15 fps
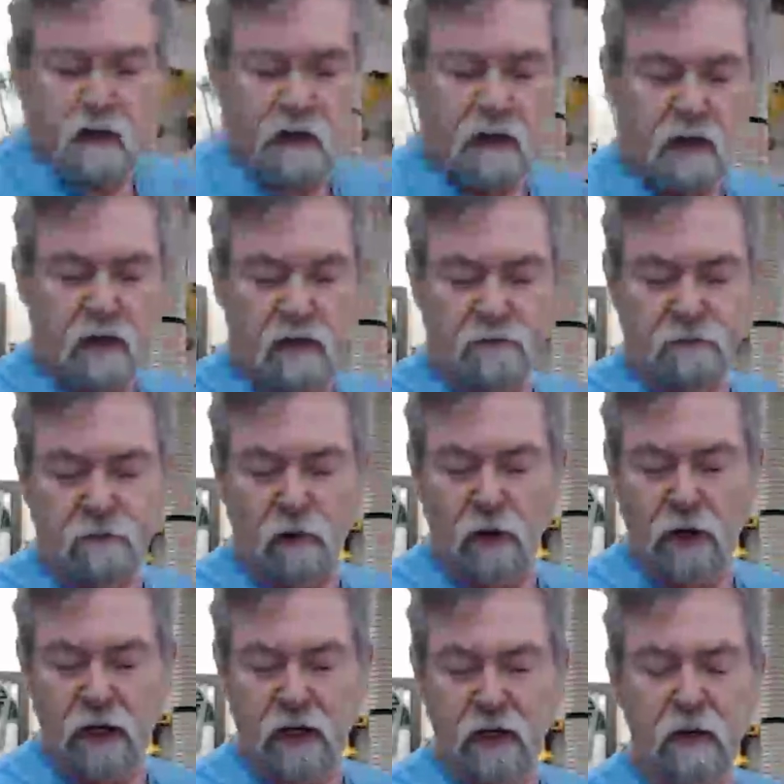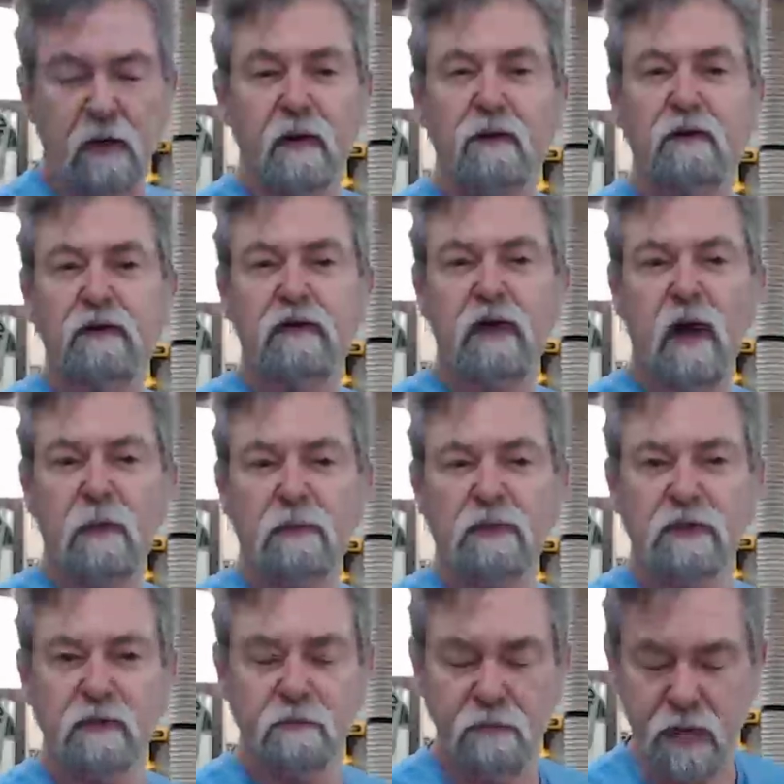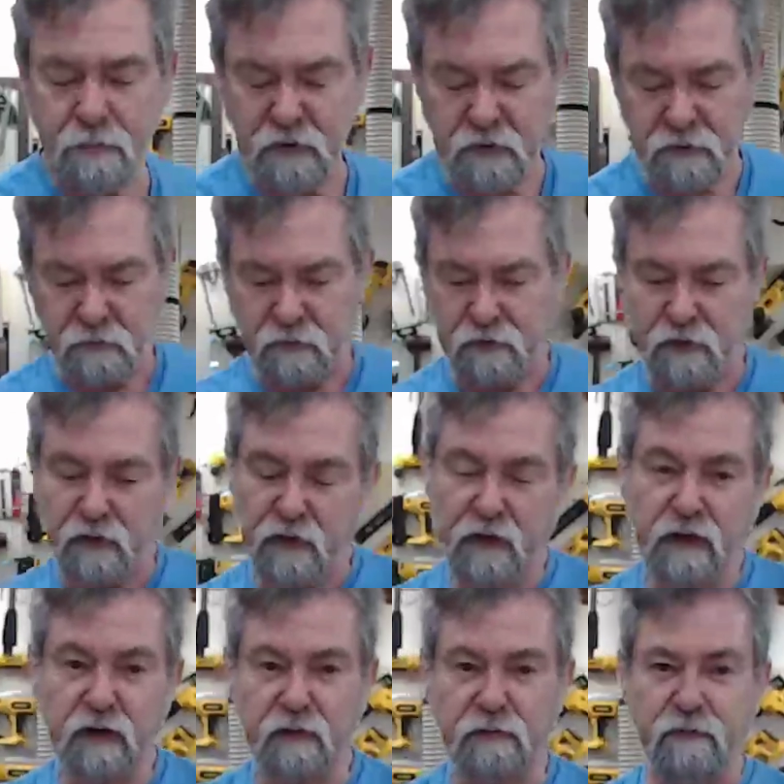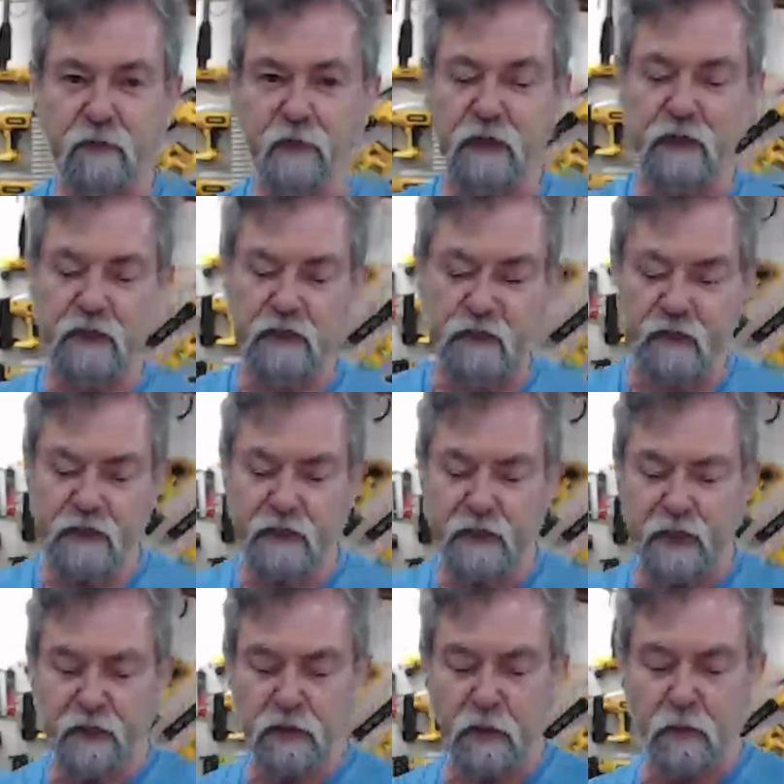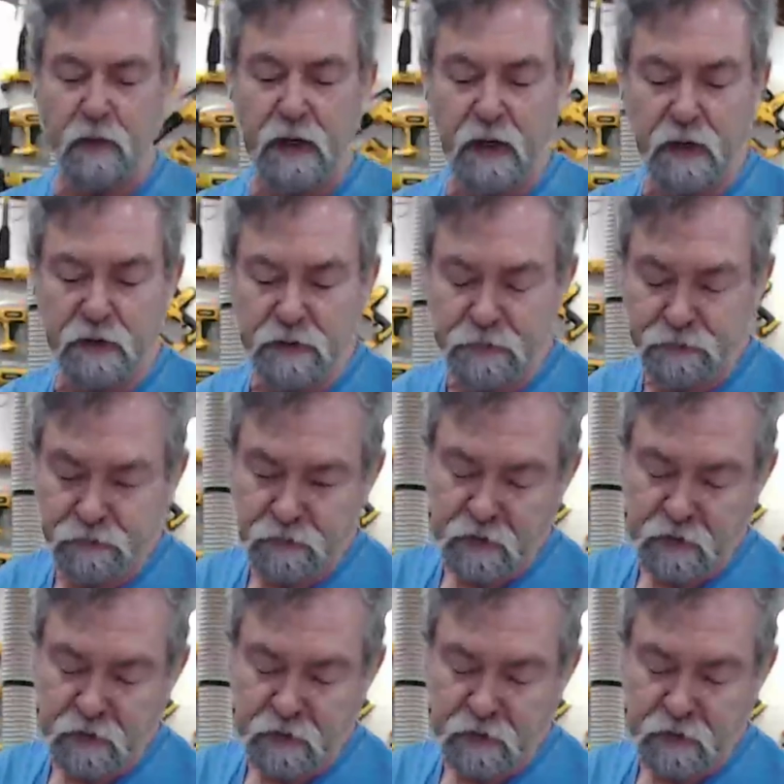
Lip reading: 14 tops, maybe 13 or 14, getting down to around,